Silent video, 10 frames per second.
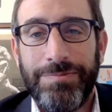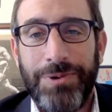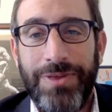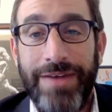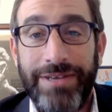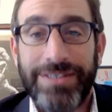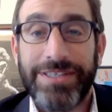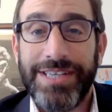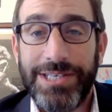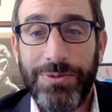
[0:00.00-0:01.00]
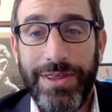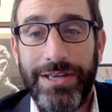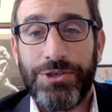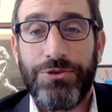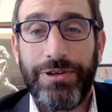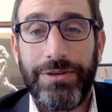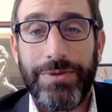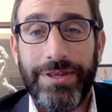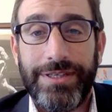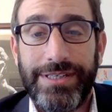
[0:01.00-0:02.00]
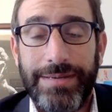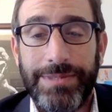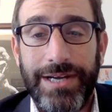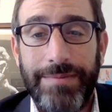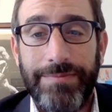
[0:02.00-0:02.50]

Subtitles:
both having success with and struggling with at the same time.